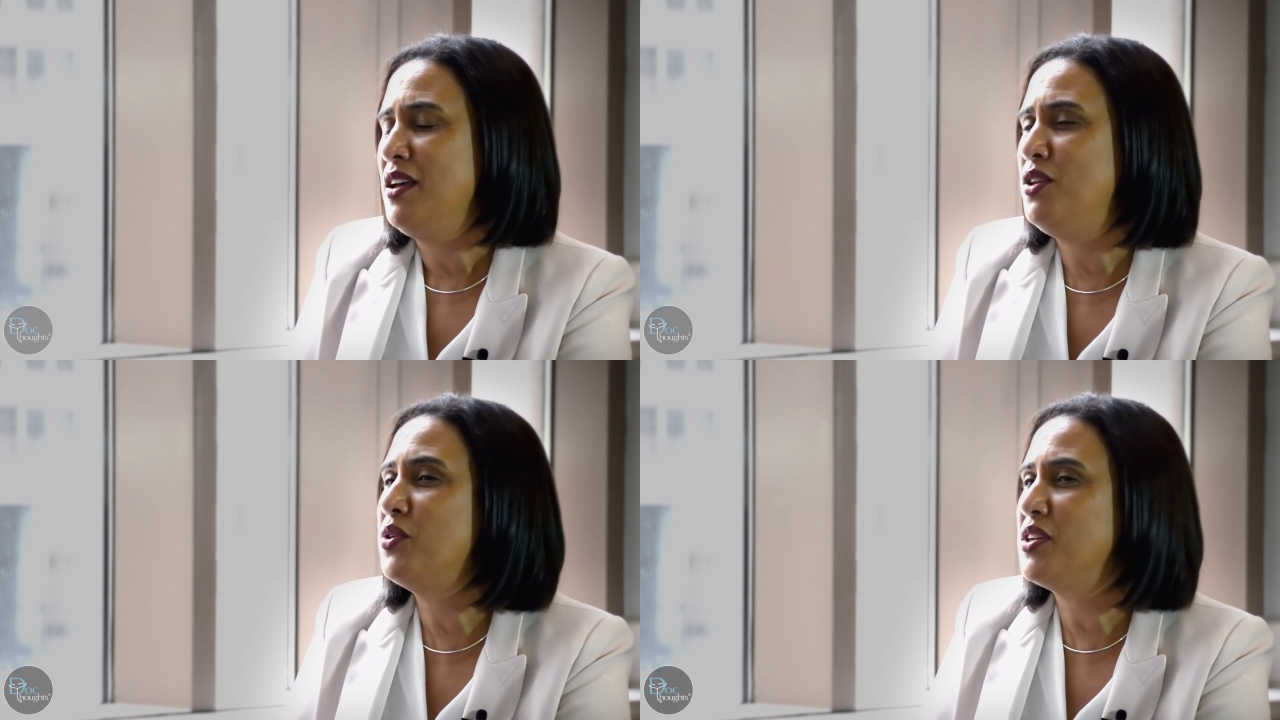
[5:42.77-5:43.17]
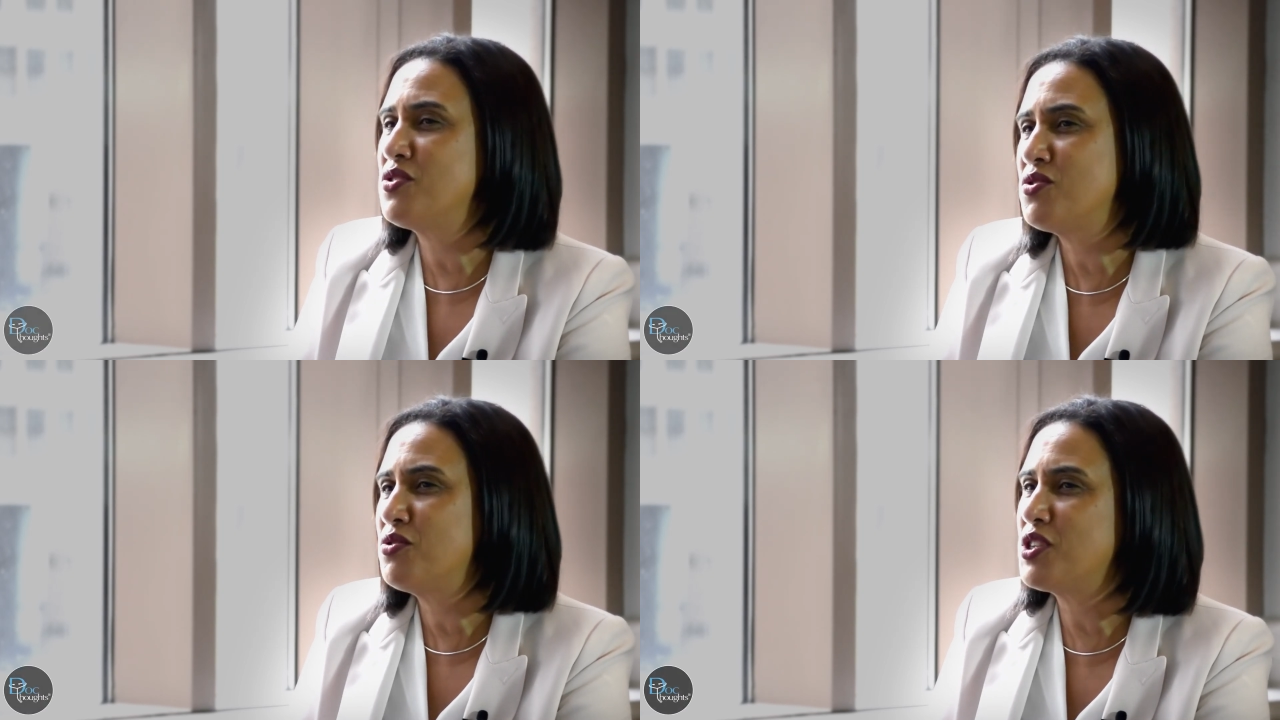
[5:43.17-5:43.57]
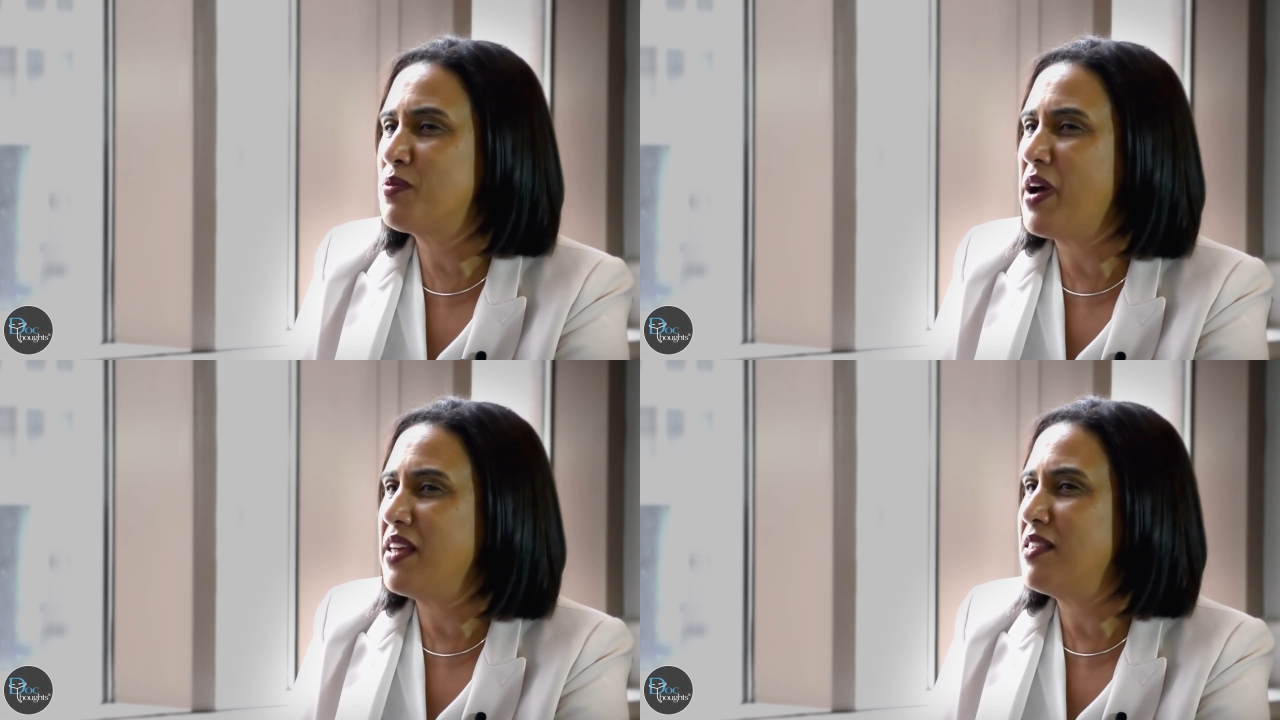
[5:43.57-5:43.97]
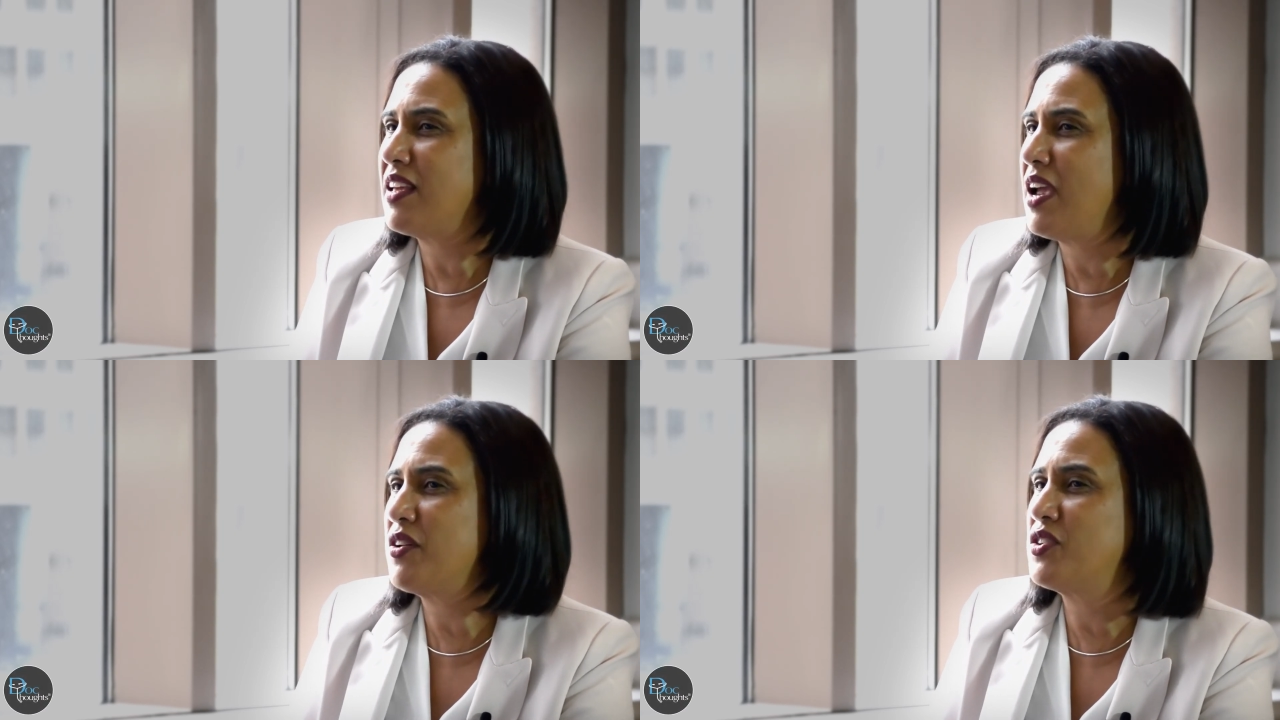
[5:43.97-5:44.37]
you can search by the
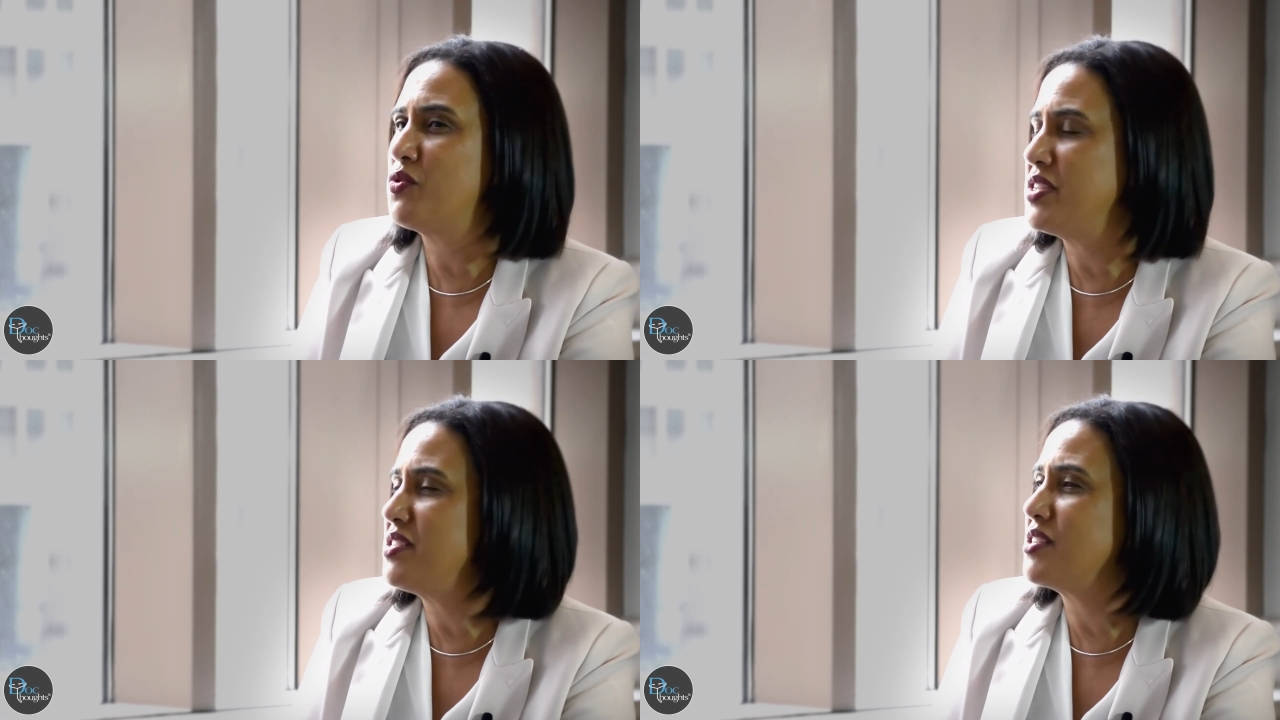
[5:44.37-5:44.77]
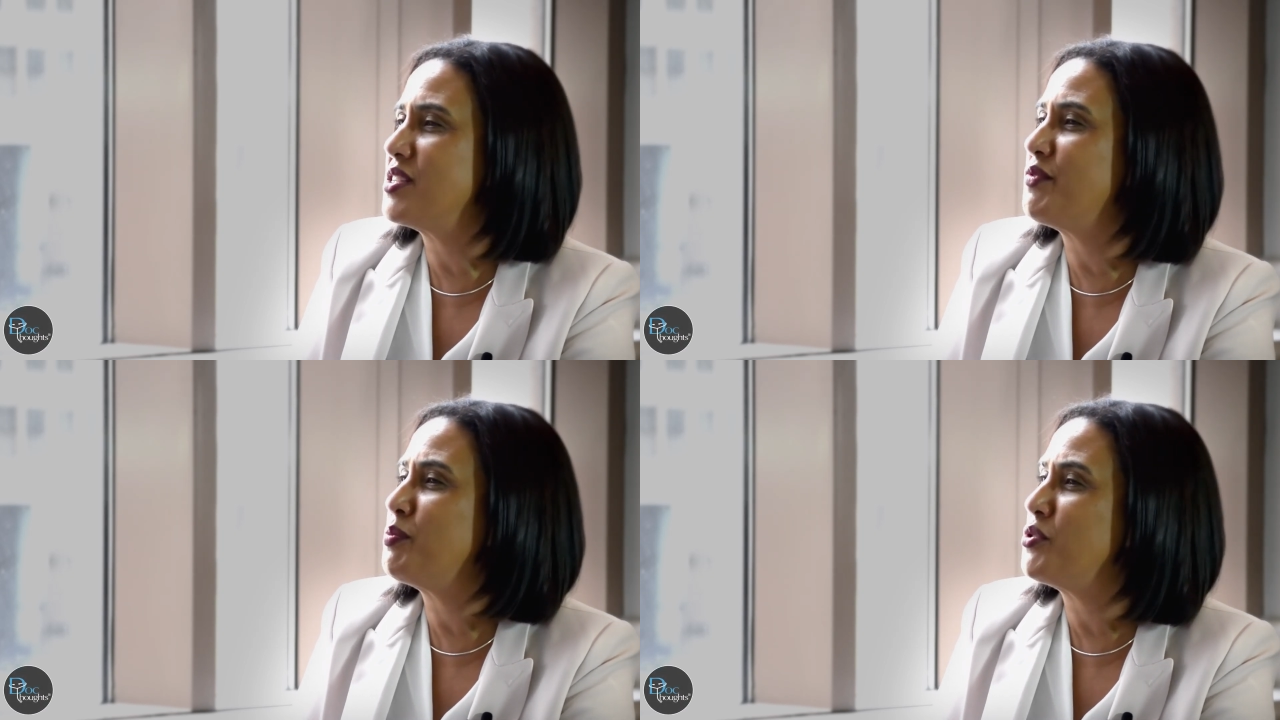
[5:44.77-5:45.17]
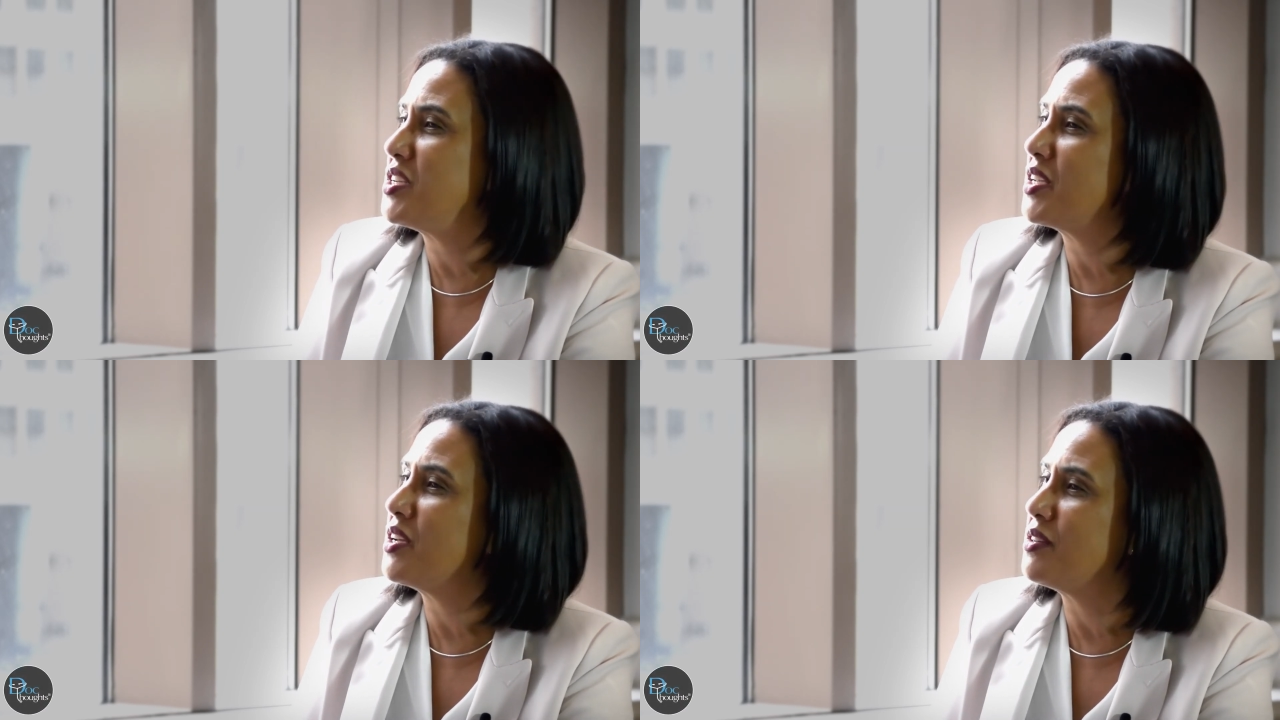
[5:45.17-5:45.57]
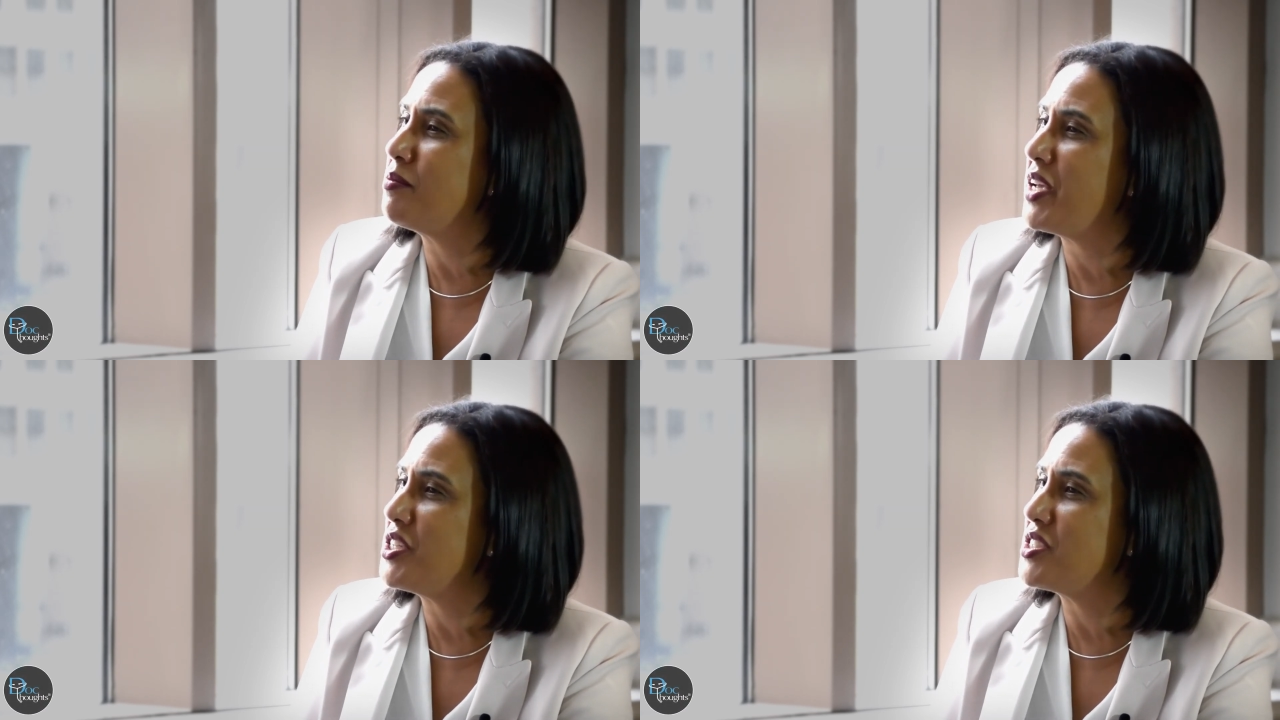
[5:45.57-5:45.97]
characteristics of a particular
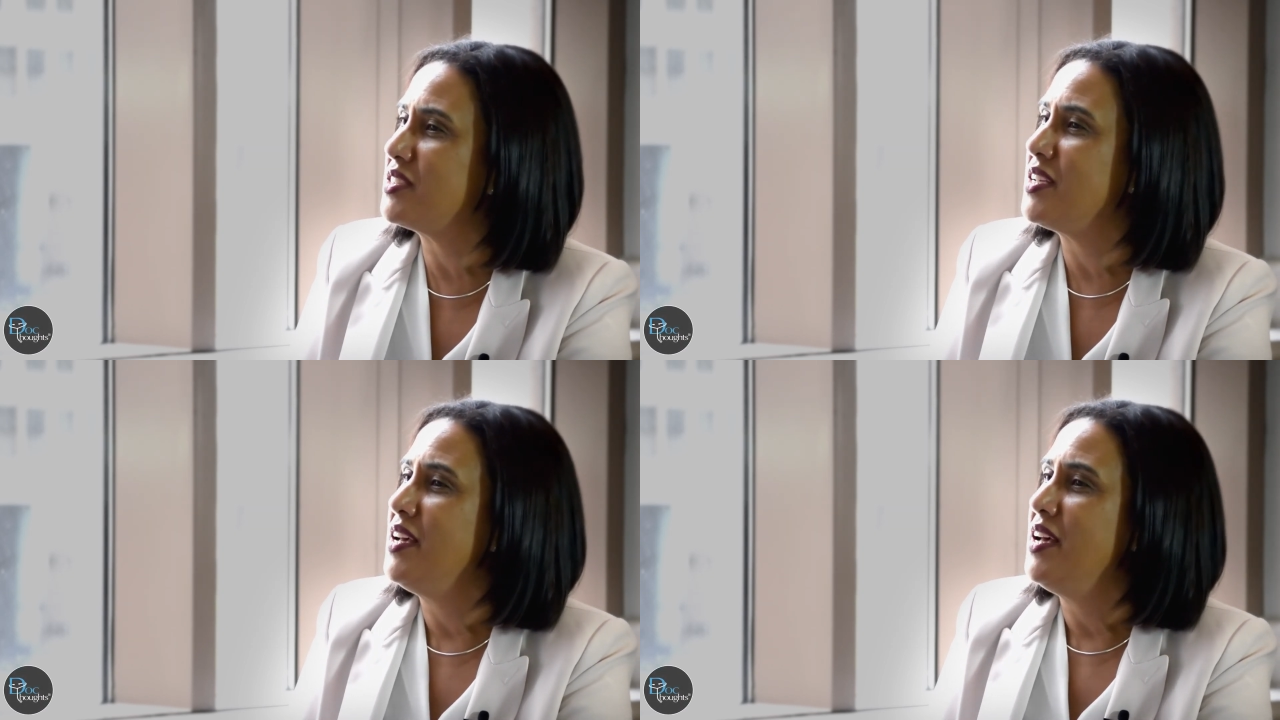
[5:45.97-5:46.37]
patient